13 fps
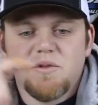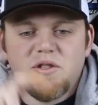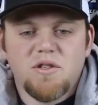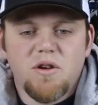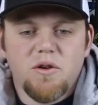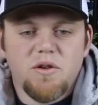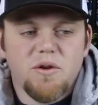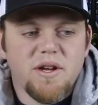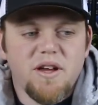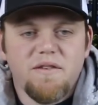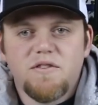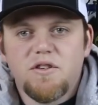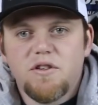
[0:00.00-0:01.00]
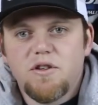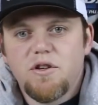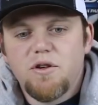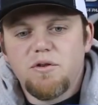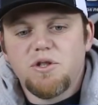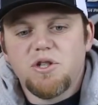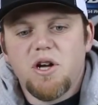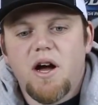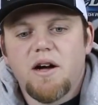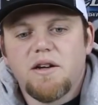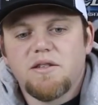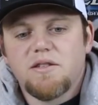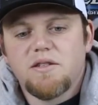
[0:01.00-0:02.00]
so you can have 2
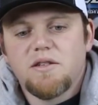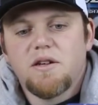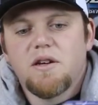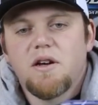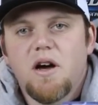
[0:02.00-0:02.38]
shocks